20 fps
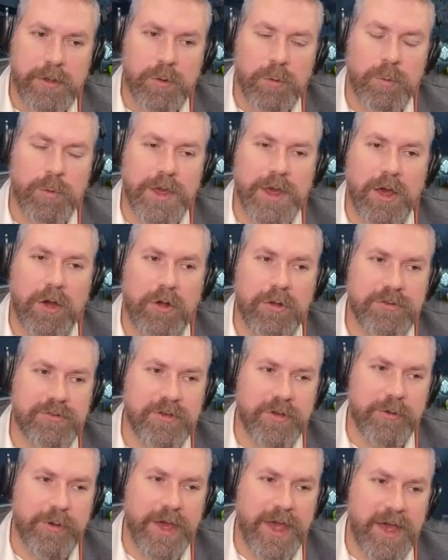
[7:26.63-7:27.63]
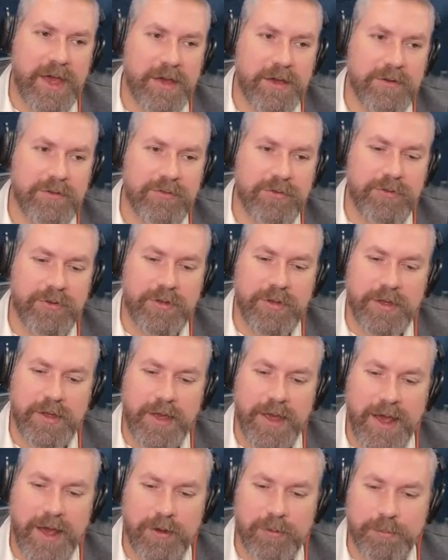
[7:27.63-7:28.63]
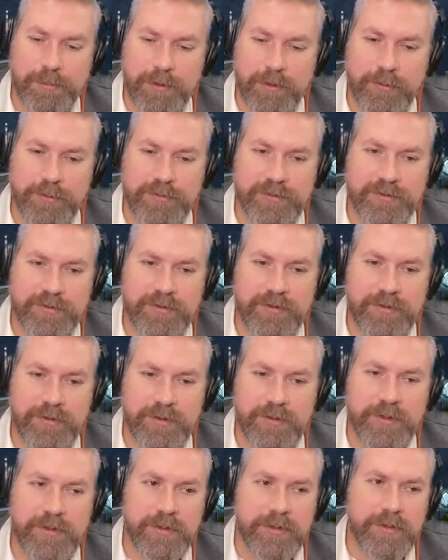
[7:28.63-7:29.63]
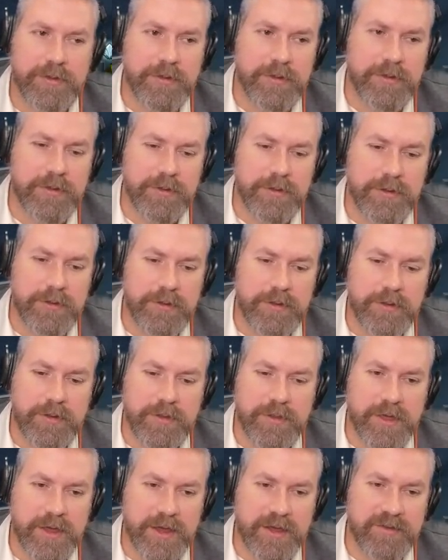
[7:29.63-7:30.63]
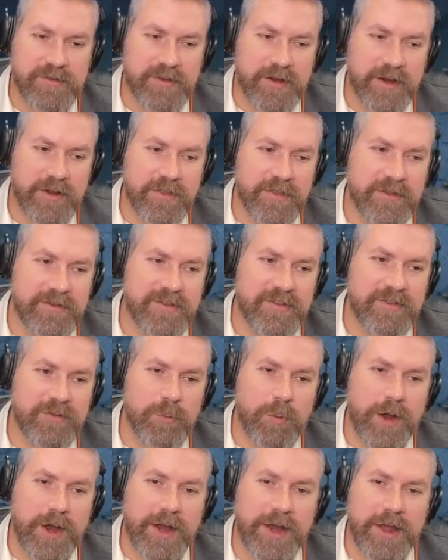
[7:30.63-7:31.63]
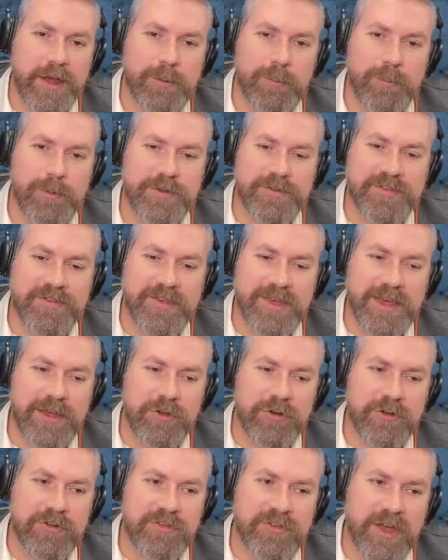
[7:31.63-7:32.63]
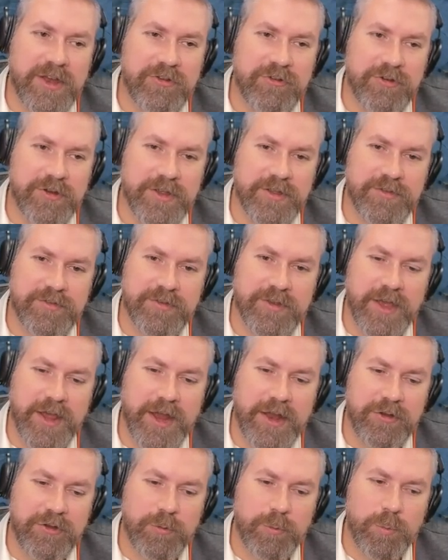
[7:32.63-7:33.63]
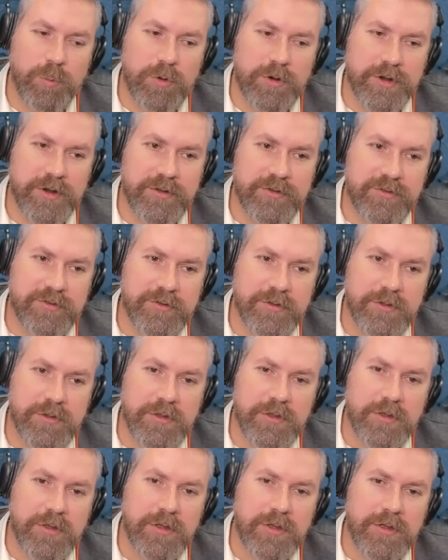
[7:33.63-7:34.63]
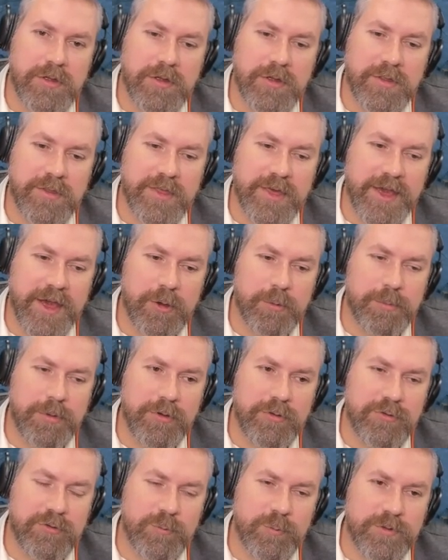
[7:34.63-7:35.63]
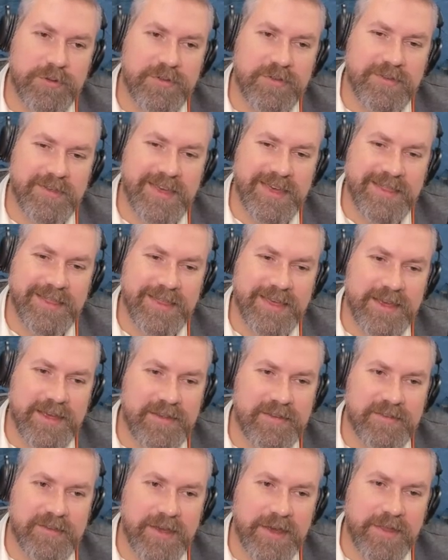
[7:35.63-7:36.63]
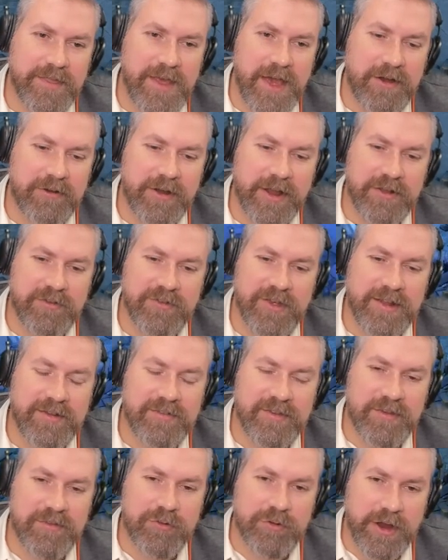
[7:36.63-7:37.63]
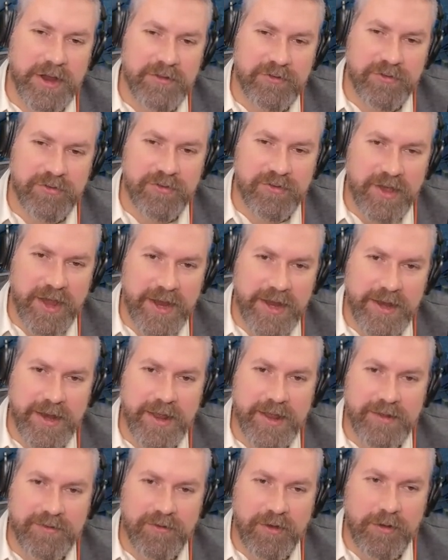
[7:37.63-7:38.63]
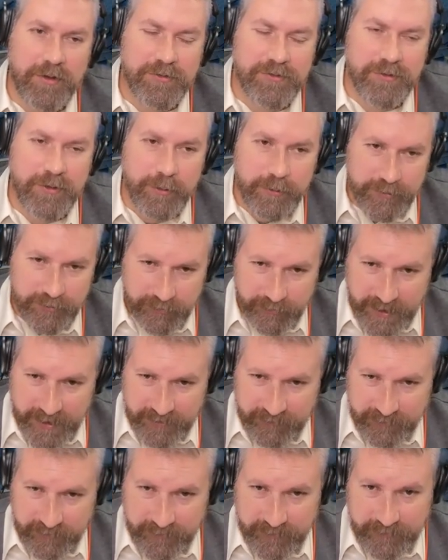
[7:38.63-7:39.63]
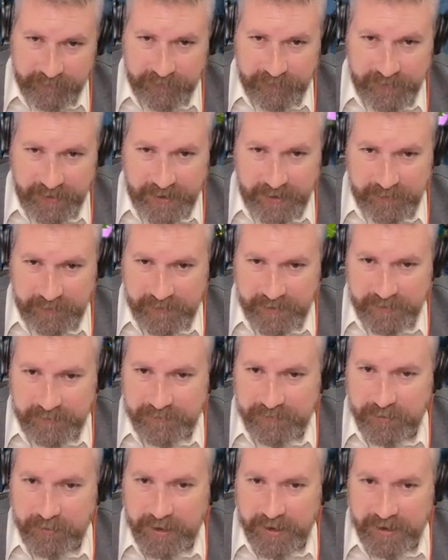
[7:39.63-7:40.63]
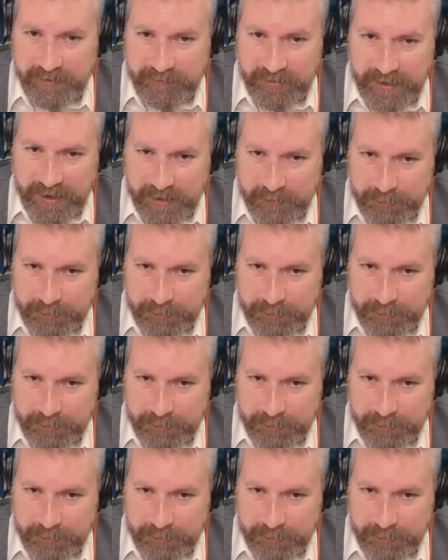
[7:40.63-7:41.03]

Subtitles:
We also have outposts things here. This is where it will see your sentries and your wards. The outpost will see these in that range. That's its range of sight. It's also its range of seeing things. So I have a lot